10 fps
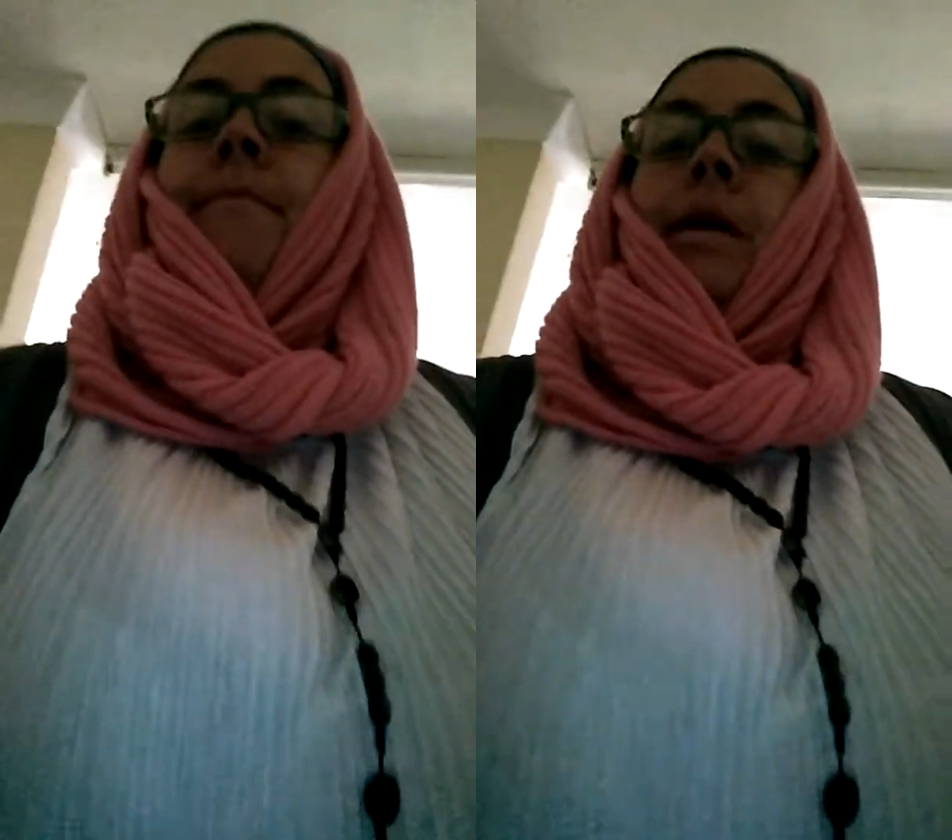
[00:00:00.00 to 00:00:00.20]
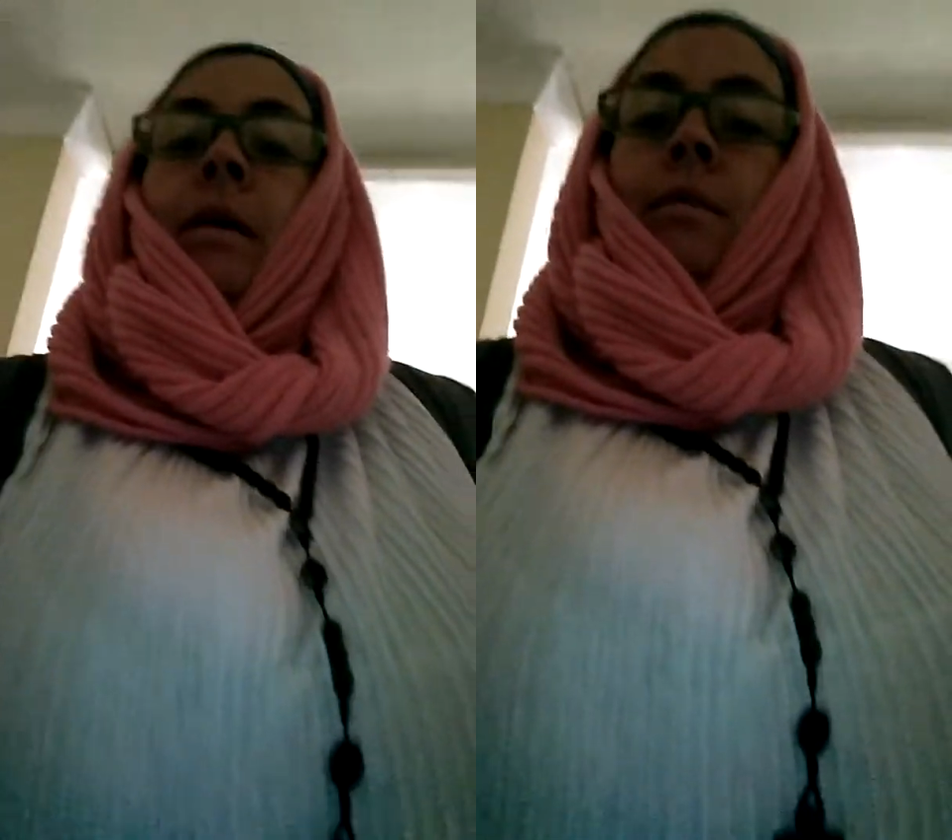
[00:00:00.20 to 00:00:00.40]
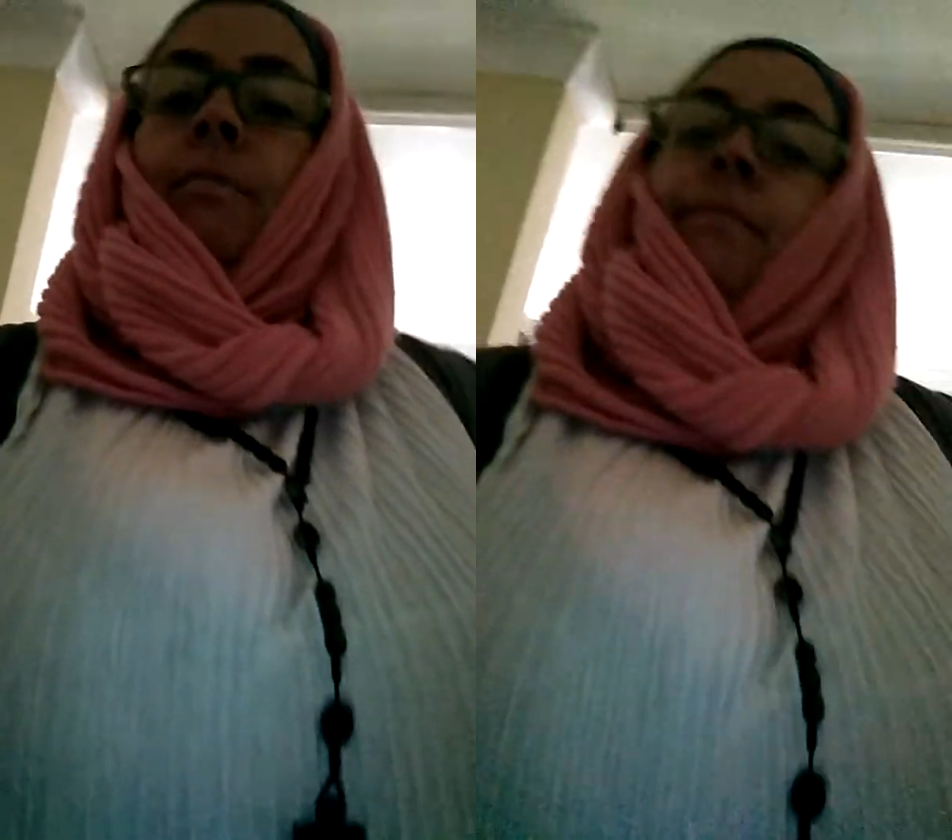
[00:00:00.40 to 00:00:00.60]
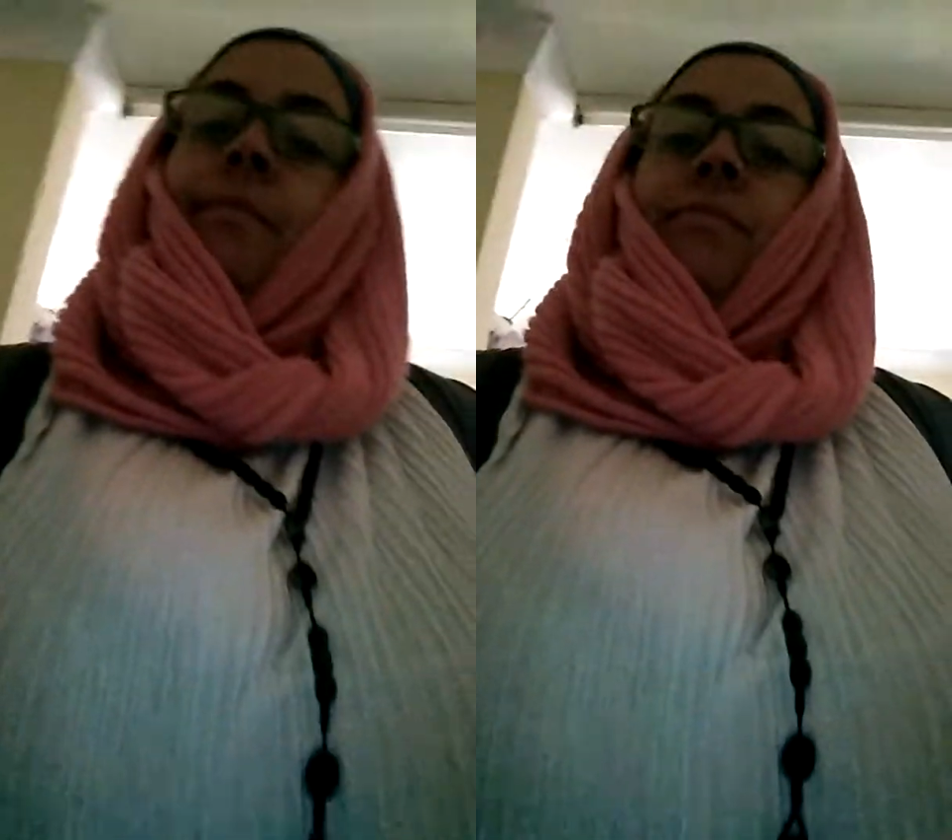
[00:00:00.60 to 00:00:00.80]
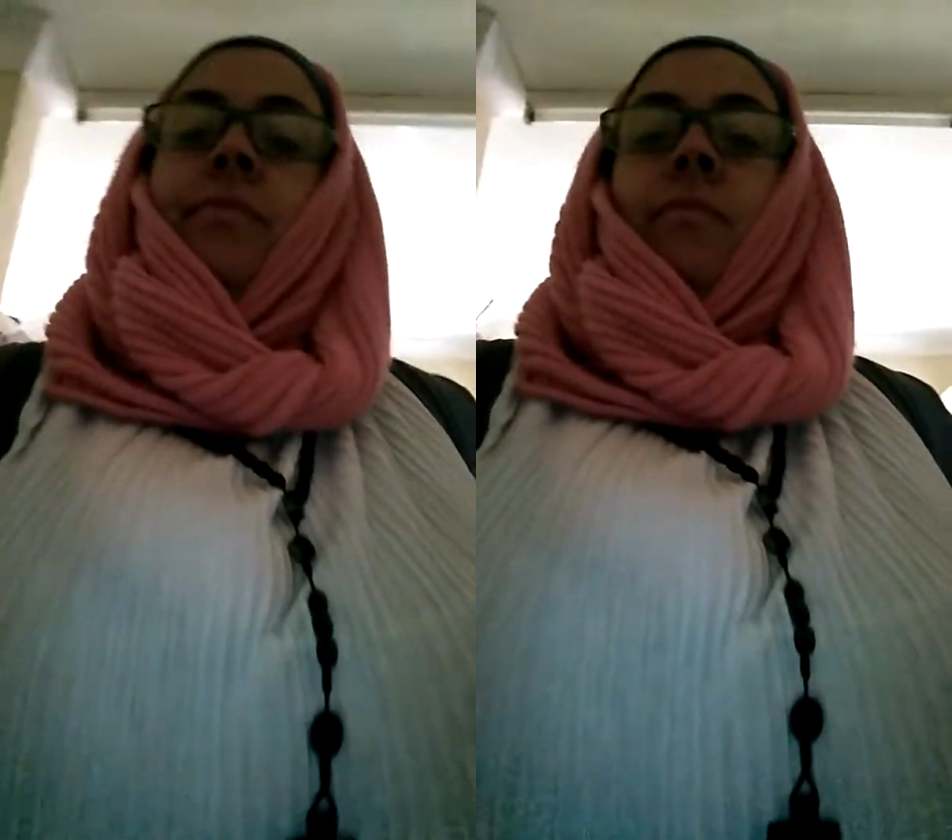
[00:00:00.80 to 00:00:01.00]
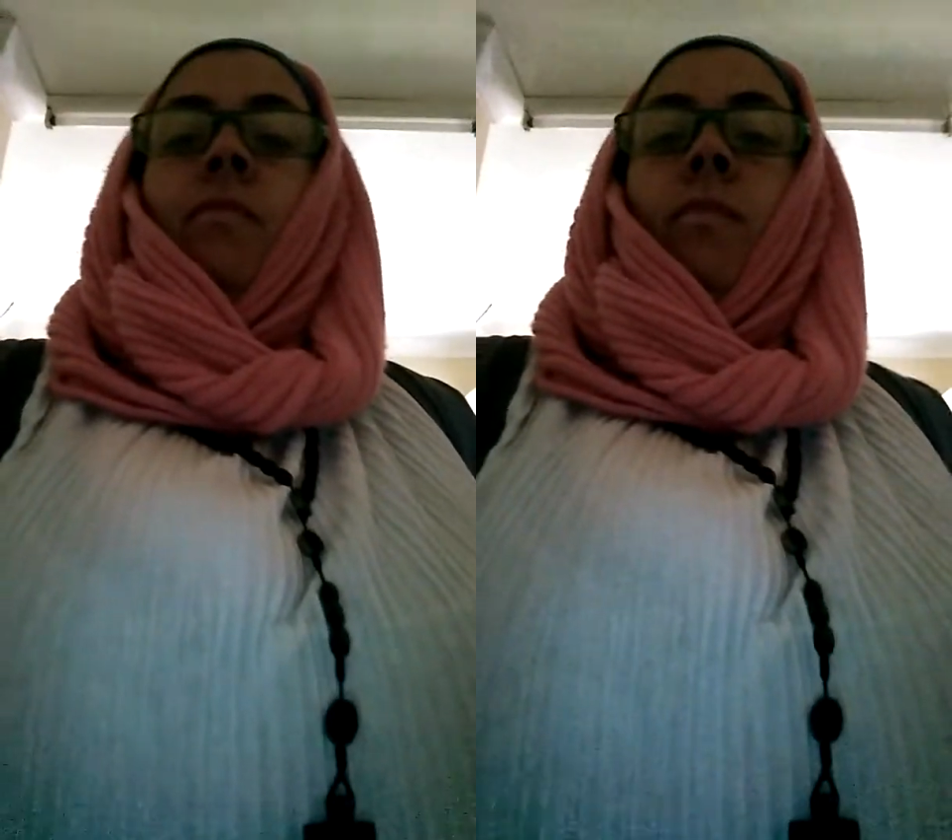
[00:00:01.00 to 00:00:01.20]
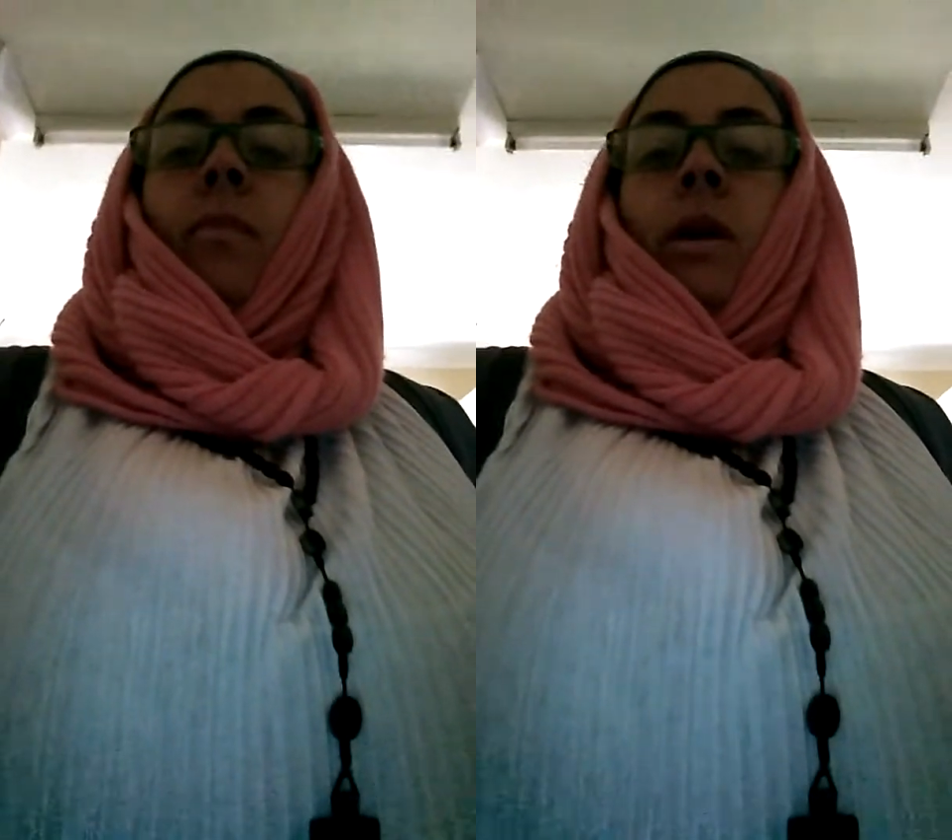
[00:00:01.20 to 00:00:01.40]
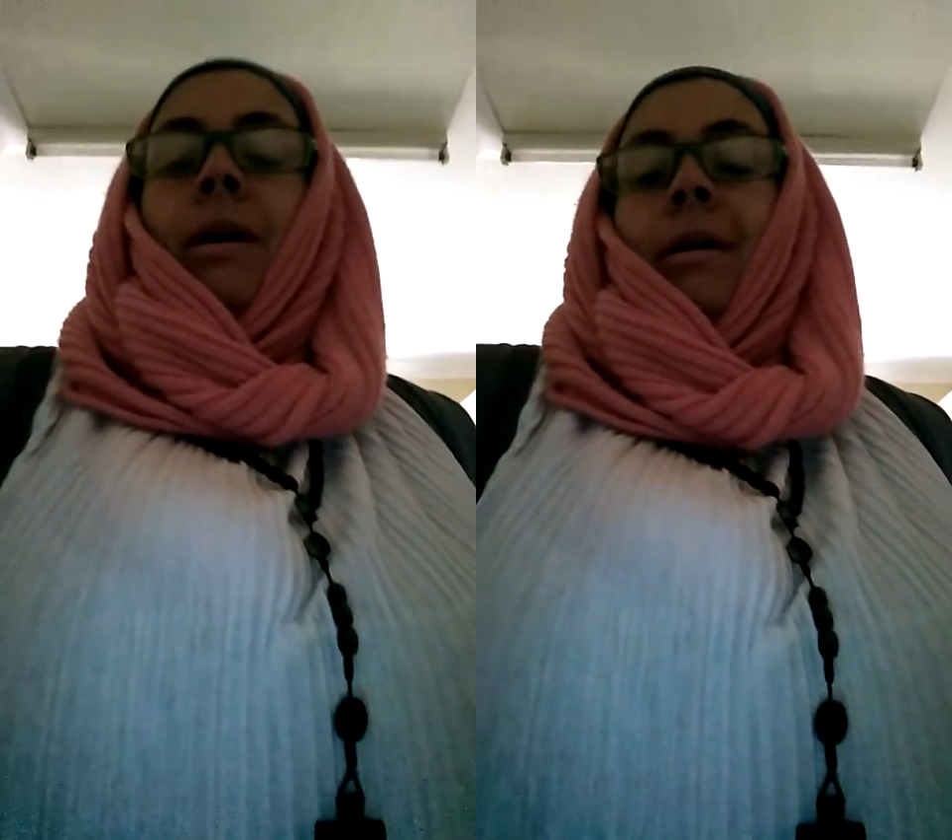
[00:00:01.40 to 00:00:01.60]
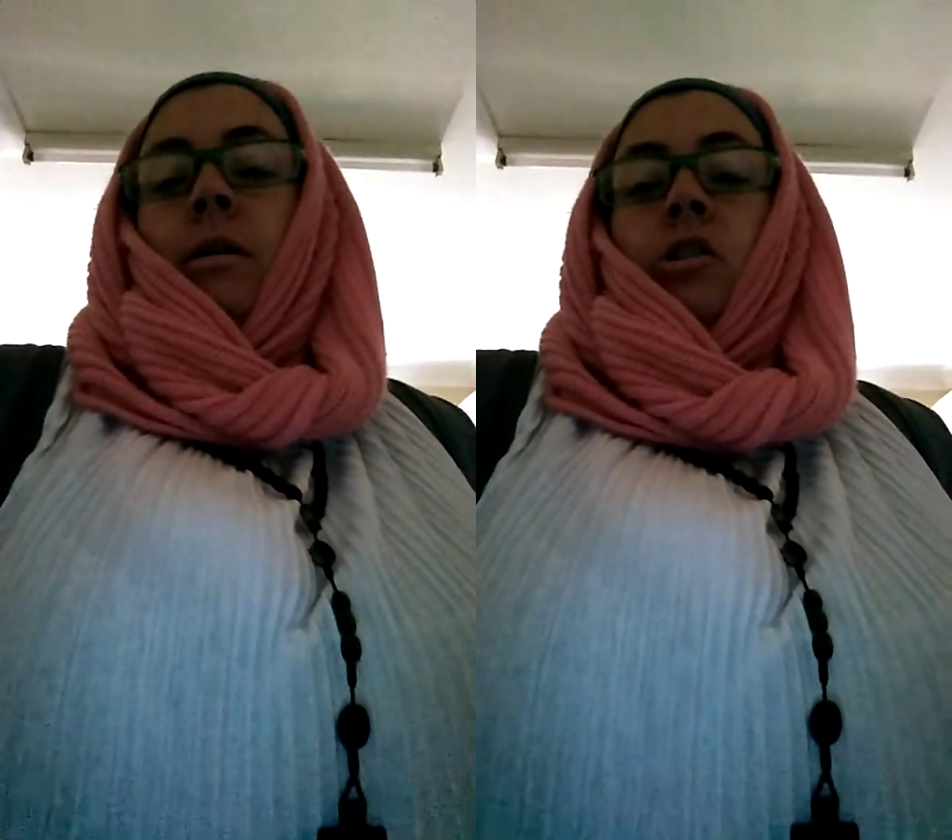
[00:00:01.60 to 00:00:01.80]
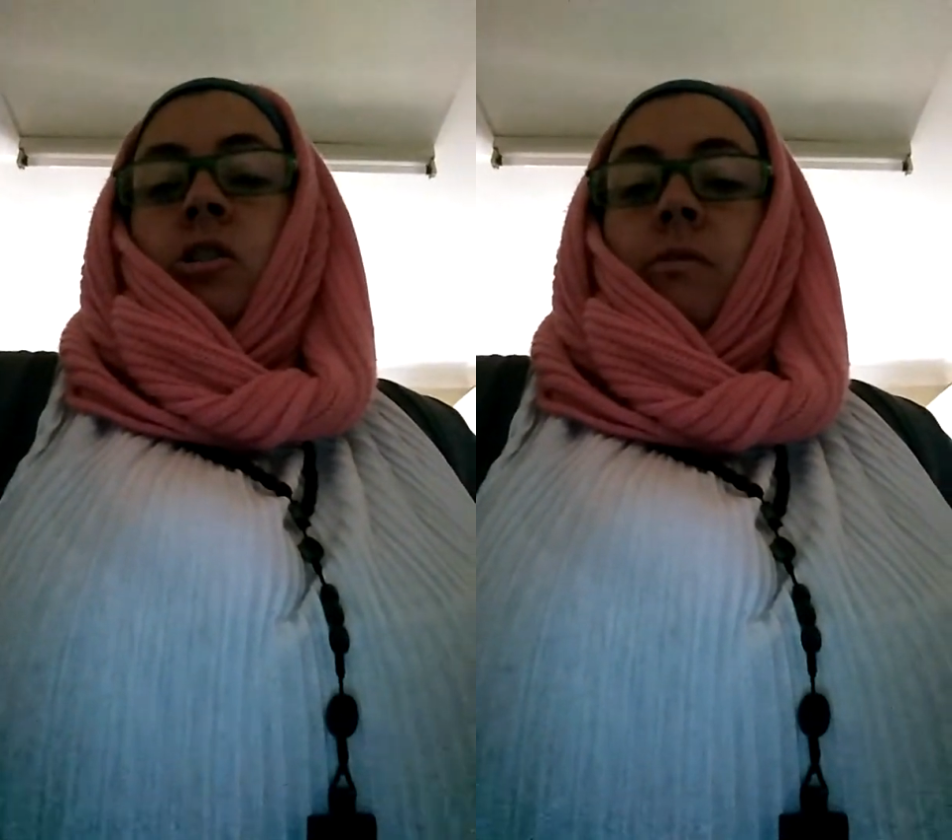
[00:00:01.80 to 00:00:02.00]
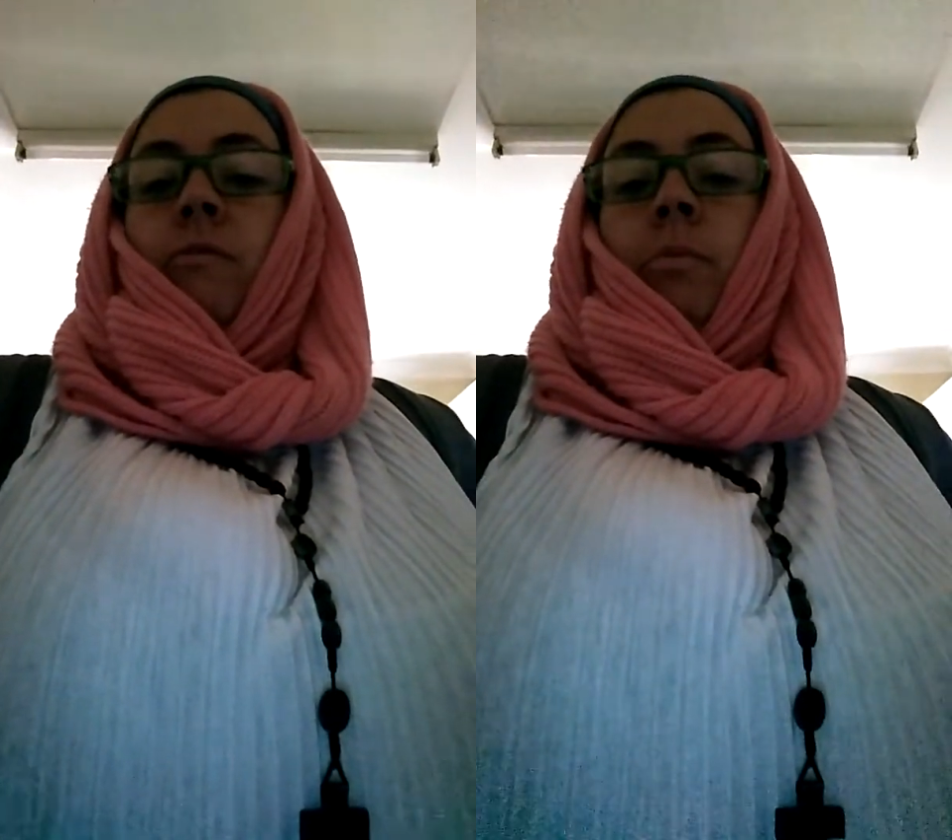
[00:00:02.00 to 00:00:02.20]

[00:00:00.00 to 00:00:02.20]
I just